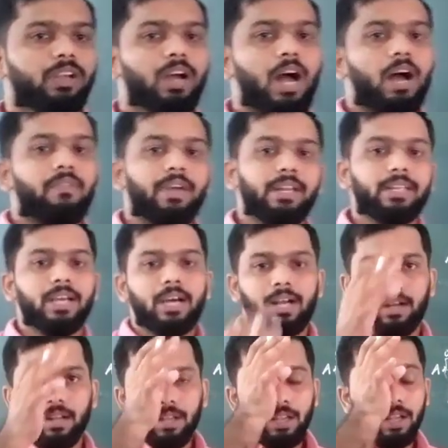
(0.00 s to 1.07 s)
When
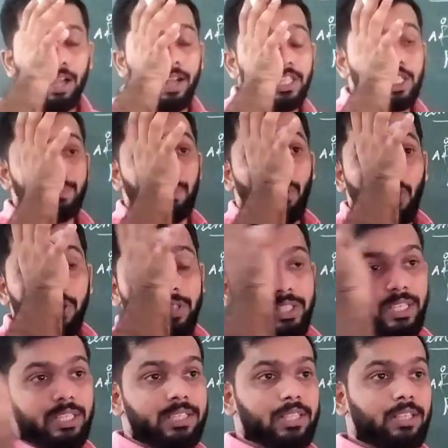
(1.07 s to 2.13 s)
the
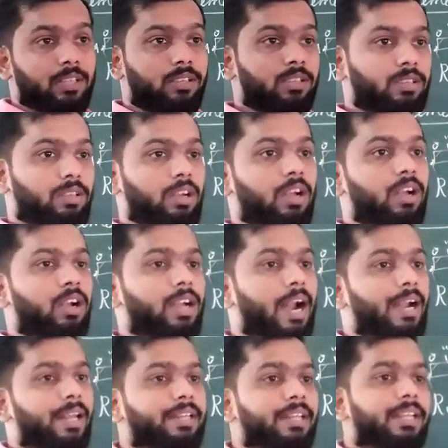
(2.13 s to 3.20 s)
sports is
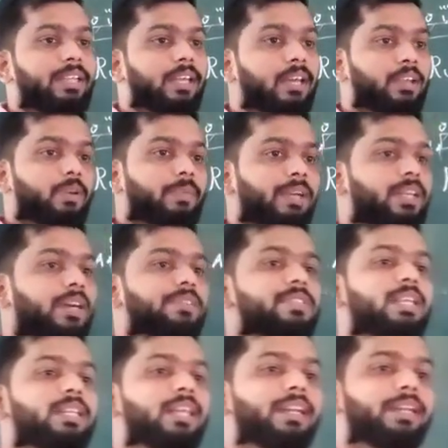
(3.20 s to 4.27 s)
conducting here, you might have
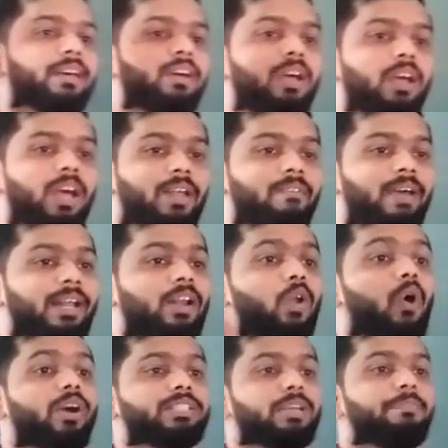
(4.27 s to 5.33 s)
seen that when
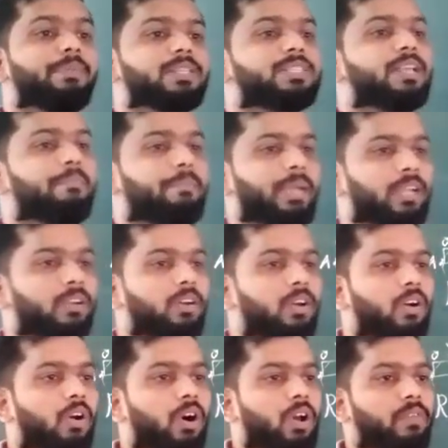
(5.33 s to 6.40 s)
long jump is
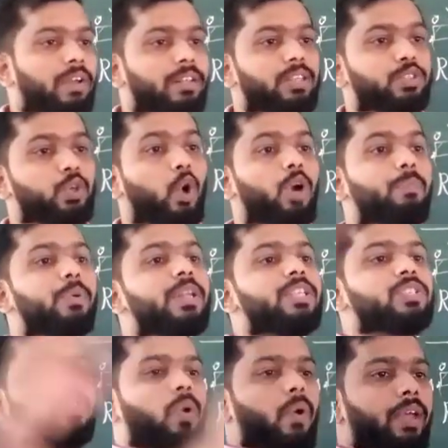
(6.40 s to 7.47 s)
jumping or when the short put
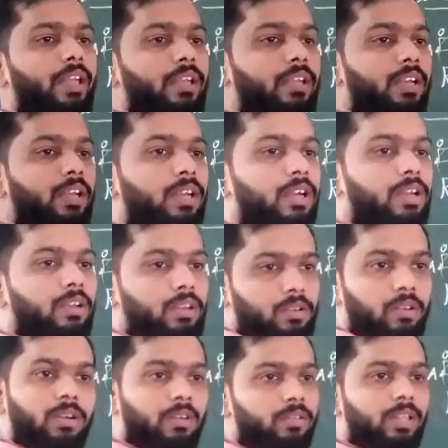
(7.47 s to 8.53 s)
is throwing,
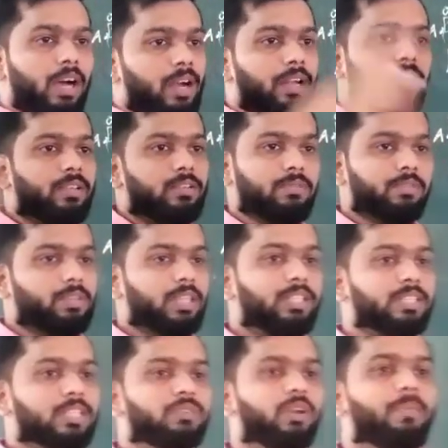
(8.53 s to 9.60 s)
the
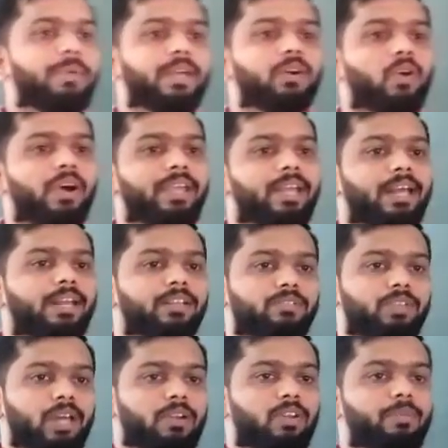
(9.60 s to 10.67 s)
teachers will be going and
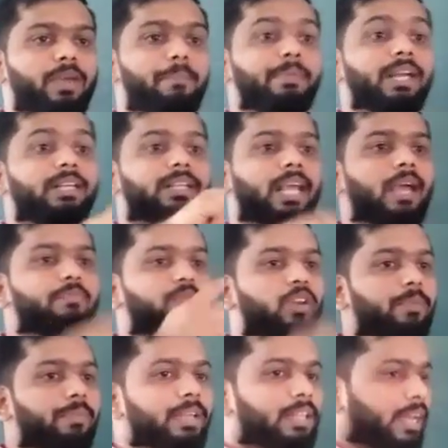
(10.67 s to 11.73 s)
there will be a big tape
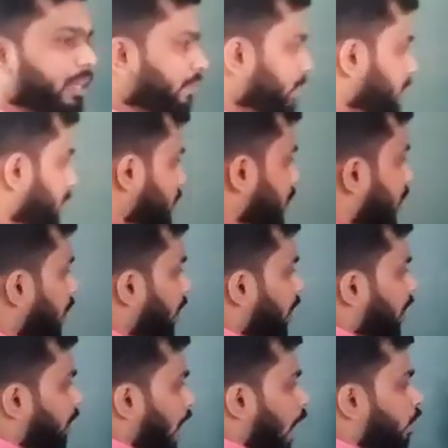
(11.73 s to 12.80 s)
will be there which is
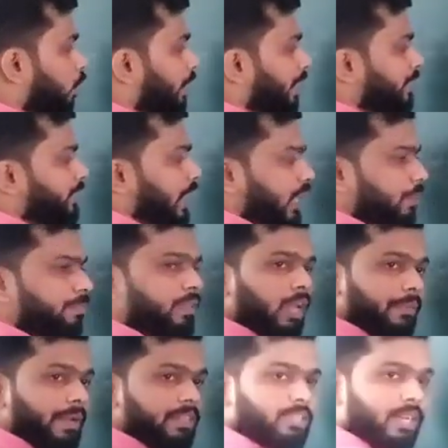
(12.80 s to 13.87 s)
a round in shape.
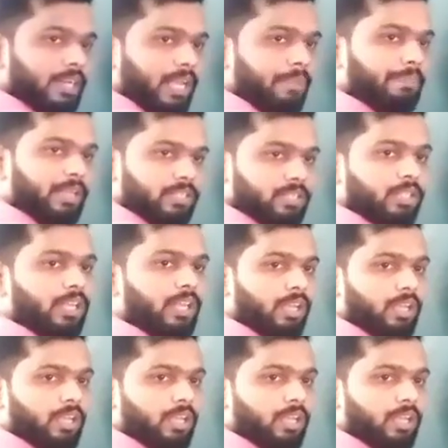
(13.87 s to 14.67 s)
That means the tape is